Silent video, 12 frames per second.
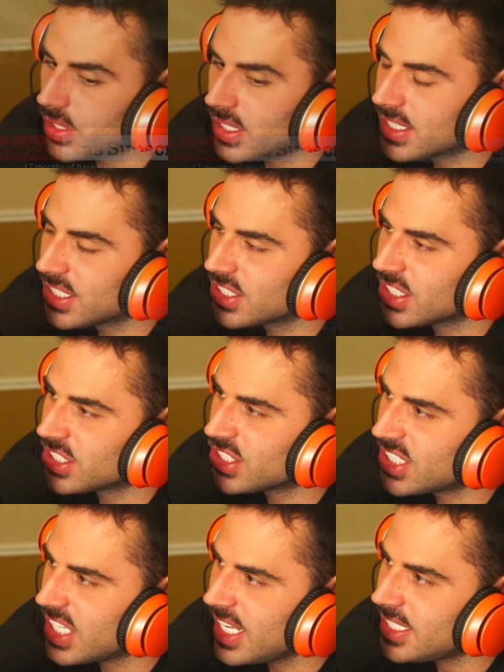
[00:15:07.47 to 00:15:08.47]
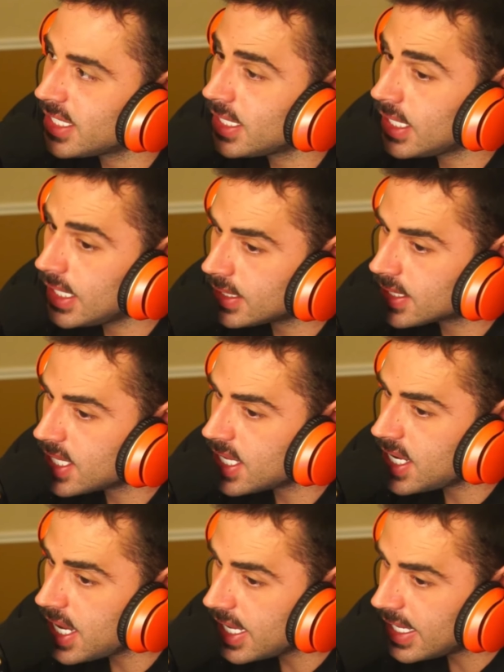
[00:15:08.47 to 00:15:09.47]
says, Satan is the
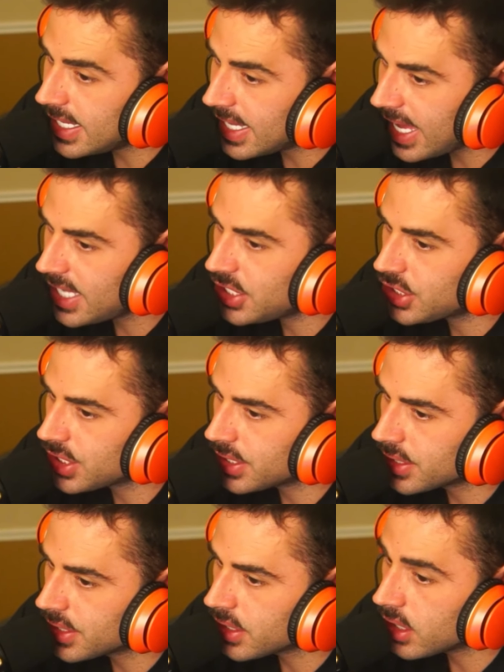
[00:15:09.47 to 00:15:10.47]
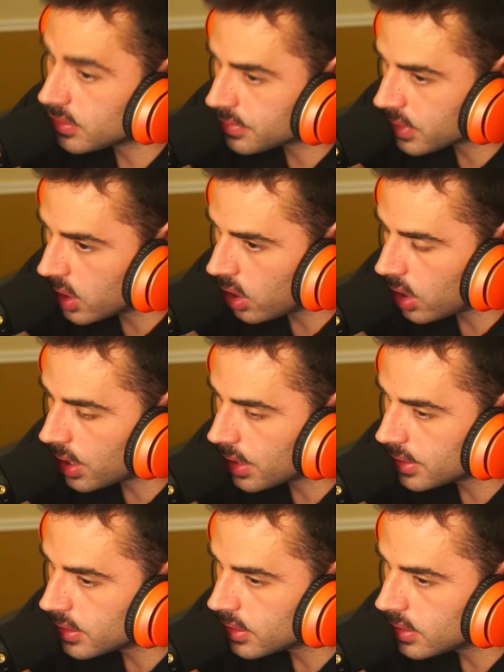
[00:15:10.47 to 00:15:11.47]
negation of God,
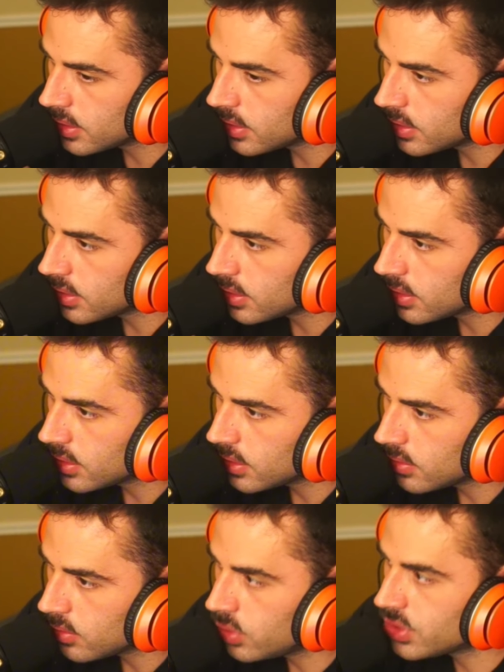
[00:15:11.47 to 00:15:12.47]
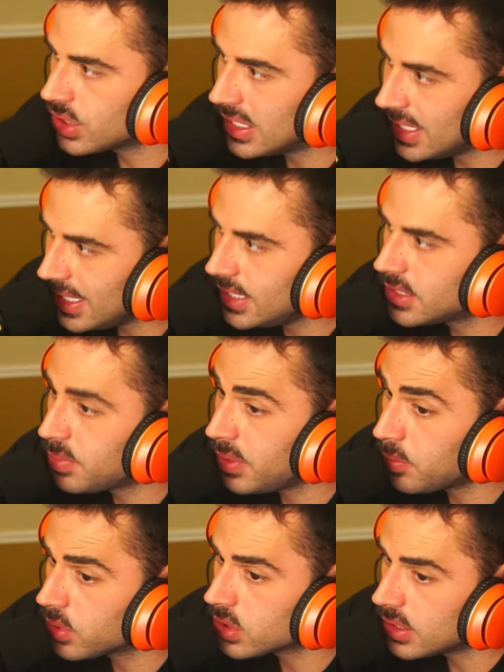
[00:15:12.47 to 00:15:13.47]
which leads
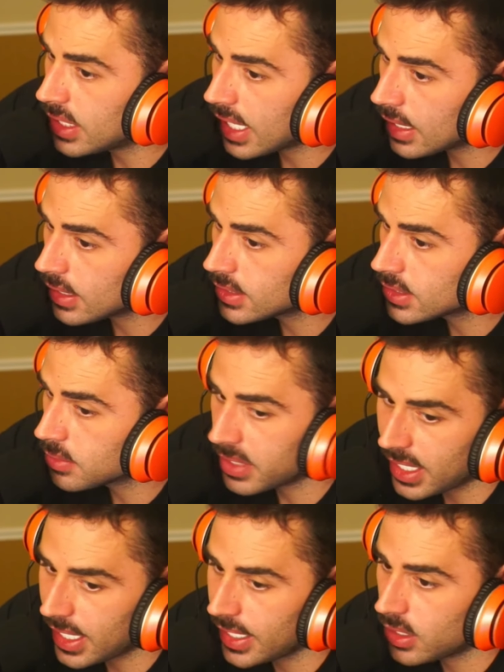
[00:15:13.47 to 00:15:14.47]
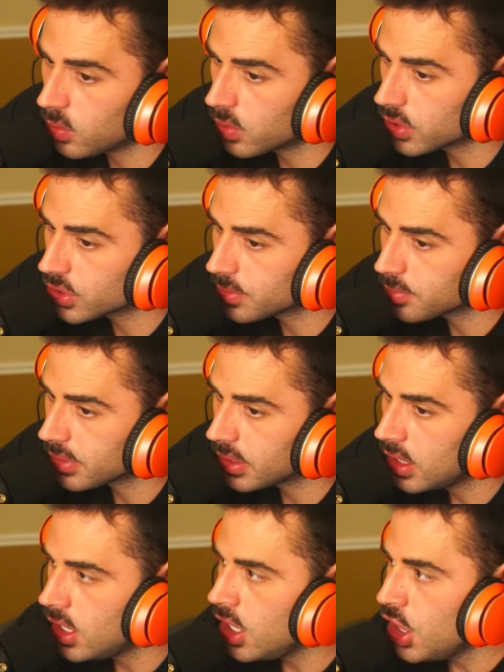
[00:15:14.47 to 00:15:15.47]
people to nihilism and idol worship.
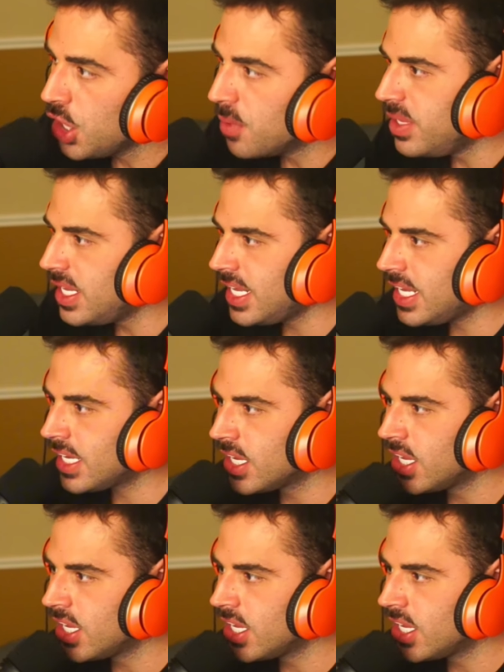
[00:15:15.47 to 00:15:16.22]
Meaning,